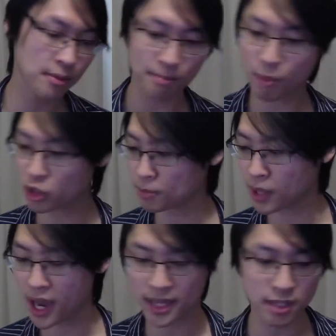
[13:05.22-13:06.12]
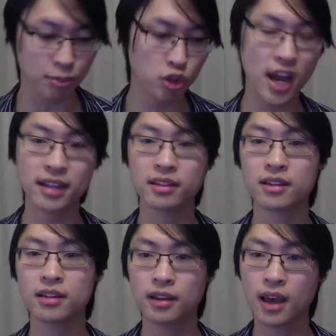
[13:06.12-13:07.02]
multiplied,
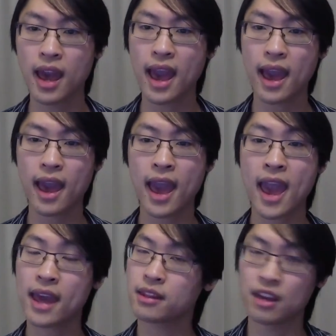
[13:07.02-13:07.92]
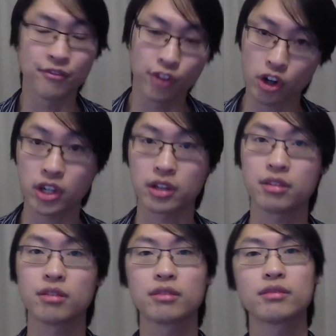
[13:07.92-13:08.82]
subtracted, and
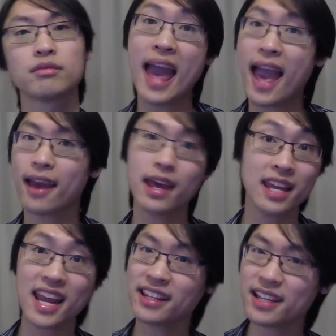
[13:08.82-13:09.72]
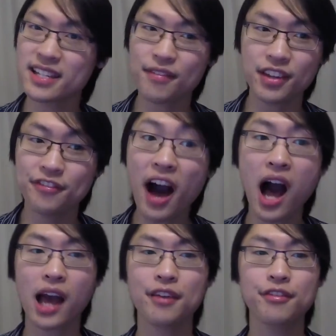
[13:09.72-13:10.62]
inverted. In
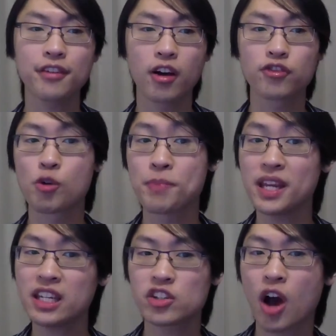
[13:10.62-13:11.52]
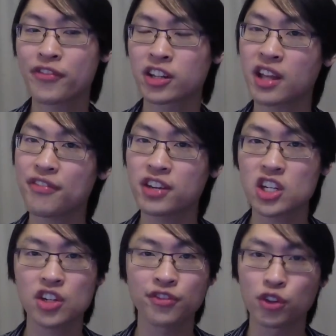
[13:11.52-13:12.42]
1875, Frobenius offered a
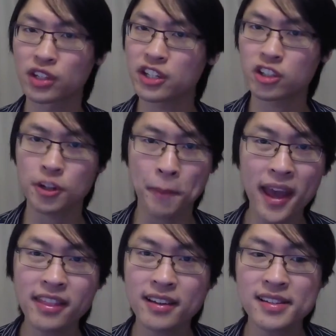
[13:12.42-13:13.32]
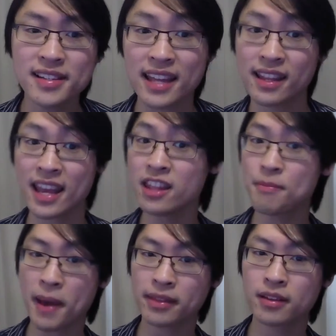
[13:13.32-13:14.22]
definition for linear dependence and
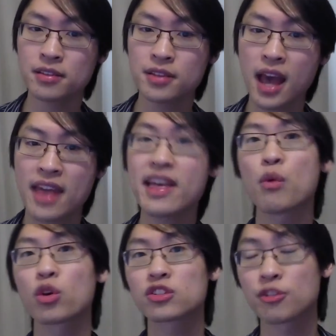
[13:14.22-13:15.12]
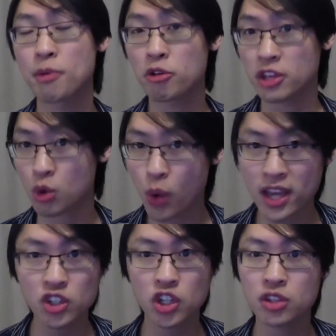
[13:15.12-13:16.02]
independence that works for both
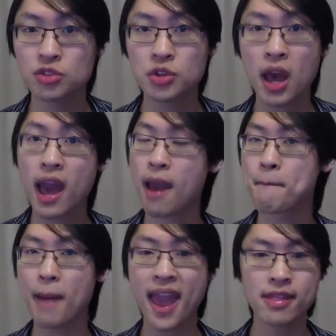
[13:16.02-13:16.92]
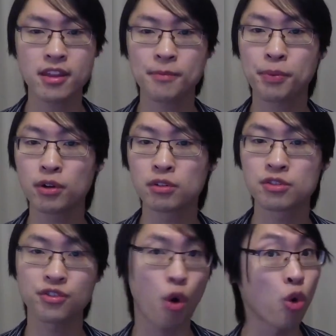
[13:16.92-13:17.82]
equations and
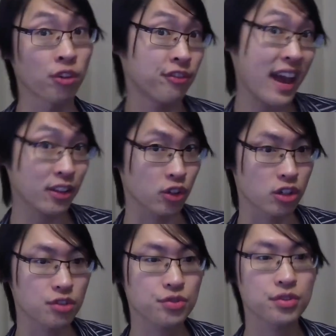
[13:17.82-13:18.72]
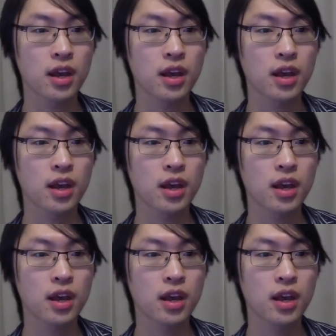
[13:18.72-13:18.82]
n-tuples or vectors.